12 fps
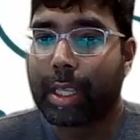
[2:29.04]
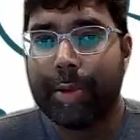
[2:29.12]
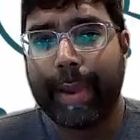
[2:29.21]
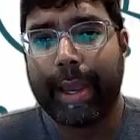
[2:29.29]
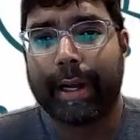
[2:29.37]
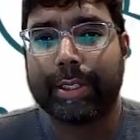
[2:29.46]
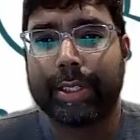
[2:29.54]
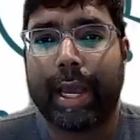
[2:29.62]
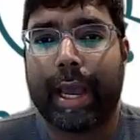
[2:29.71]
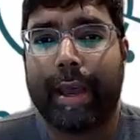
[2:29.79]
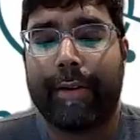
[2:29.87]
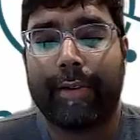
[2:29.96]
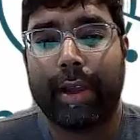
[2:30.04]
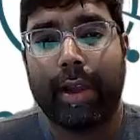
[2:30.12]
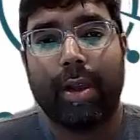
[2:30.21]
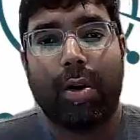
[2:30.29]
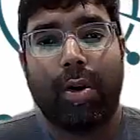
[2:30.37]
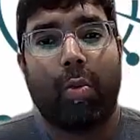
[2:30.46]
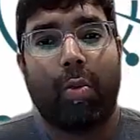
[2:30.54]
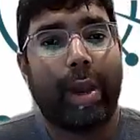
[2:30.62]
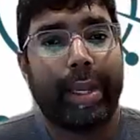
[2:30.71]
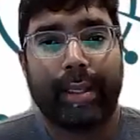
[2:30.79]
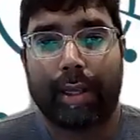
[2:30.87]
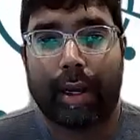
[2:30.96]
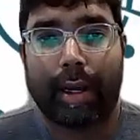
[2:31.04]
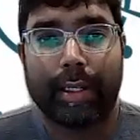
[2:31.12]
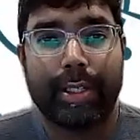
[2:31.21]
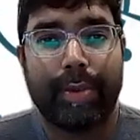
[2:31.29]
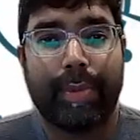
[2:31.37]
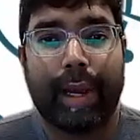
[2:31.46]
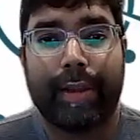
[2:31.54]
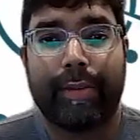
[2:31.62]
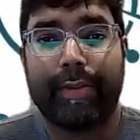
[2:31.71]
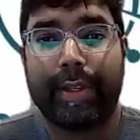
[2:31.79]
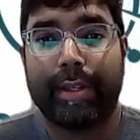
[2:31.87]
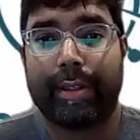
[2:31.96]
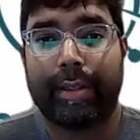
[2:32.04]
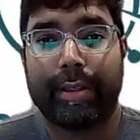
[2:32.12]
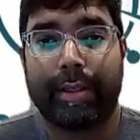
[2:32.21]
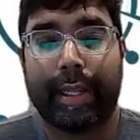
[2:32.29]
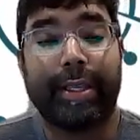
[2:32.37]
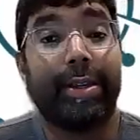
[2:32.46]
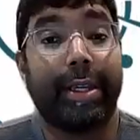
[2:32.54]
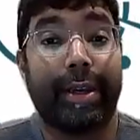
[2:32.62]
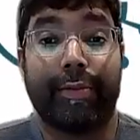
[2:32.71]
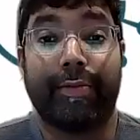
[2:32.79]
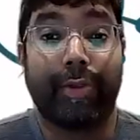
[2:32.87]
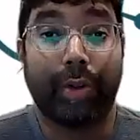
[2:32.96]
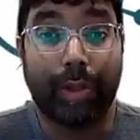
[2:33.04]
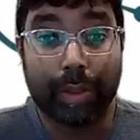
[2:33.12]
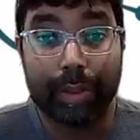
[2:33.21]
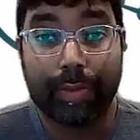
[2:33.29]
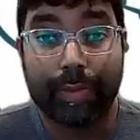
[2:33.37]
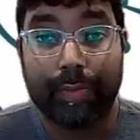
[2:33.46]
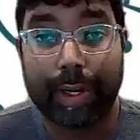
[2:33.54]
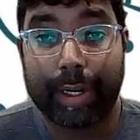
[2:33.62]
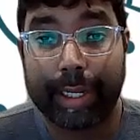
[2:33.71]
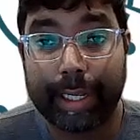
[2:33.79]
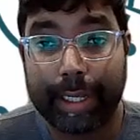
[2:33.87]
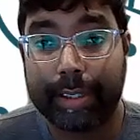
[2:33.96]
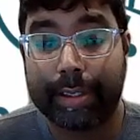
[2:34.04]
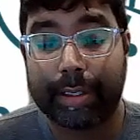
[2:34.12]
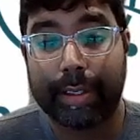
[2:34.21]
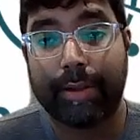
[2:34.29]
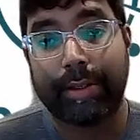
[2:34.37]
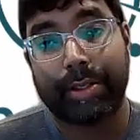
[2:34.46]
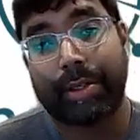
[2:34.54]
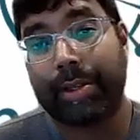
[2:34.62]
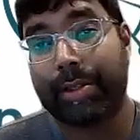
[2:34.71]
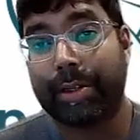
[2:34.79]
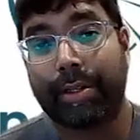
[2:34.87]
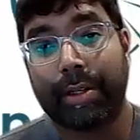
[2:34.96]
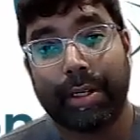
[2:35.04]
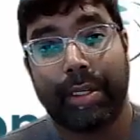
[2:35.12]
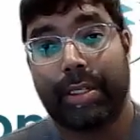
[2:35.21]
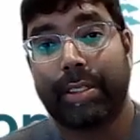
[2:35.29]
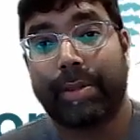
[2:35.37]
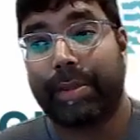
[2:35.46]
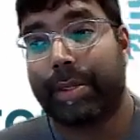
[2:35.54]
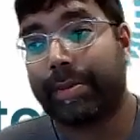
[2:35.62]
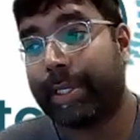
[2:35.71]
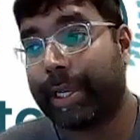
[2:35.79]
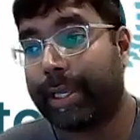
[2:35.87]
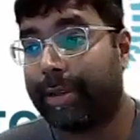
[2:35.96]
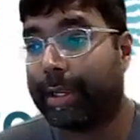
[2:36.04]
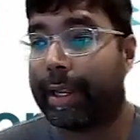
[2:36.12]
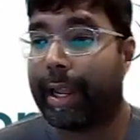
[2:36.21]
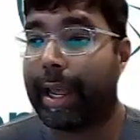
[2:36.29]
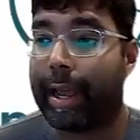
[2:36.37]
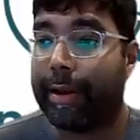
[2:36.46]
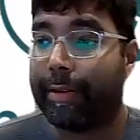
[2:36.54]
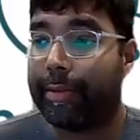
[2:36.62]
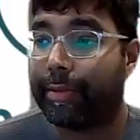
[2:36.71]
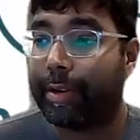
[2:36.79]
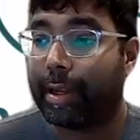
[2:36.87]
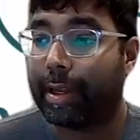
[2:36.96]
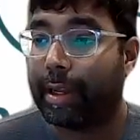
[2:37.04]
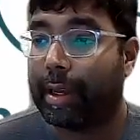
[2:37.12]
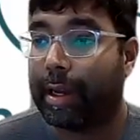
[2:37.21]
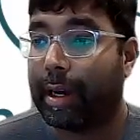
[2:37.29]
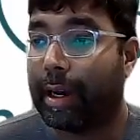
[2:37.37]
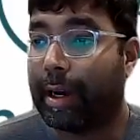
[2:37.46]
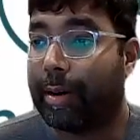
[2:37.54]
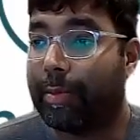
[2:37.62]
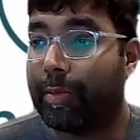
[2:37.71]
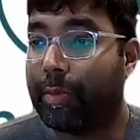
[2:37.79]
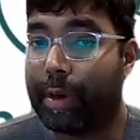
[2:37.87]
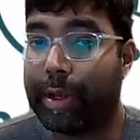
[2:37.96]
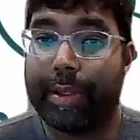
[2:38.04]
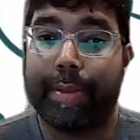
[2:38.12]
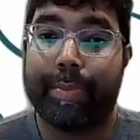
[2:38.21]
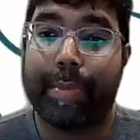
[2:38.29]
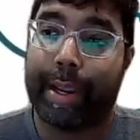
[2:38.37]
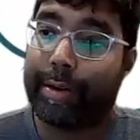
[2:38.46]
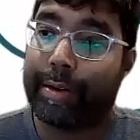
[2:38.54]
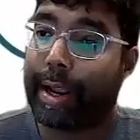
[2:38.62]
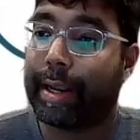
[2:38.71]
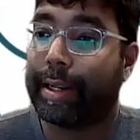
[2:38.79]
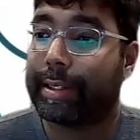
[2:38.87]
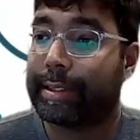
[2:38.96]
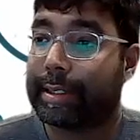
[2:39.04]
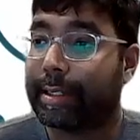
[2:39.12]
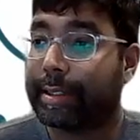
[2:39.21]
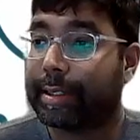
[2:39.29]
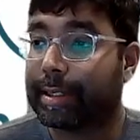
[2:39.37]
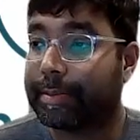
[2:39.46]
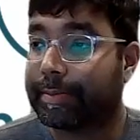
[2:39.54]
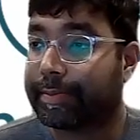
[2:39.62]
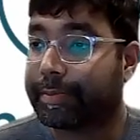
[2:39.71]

You may also have weight loss. You might feel like you get full very easily. Those are other symptoms that you can have with pancreatic cysts.